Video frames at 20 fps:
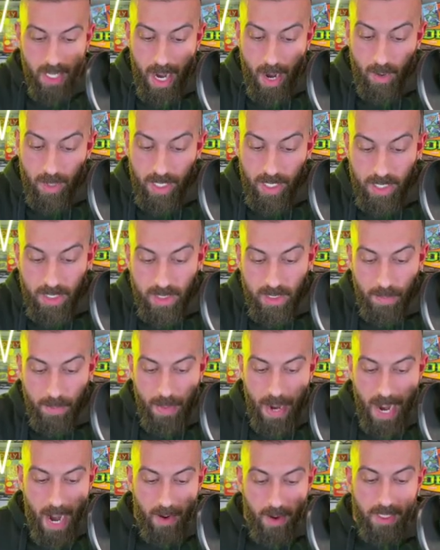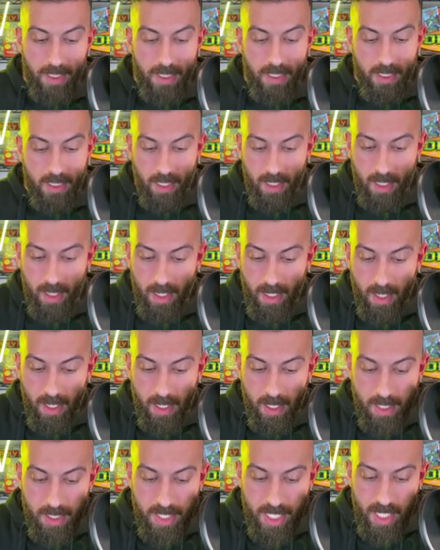Erica's Paris,
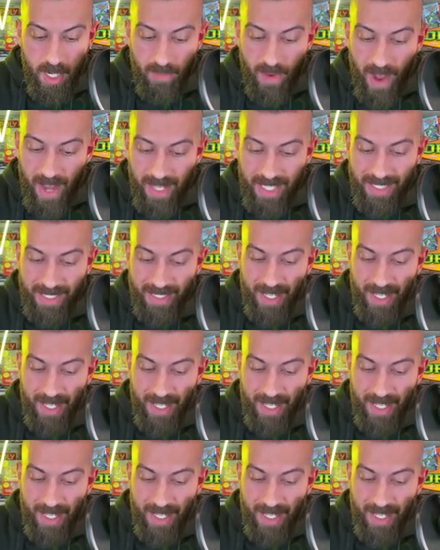Giovanni's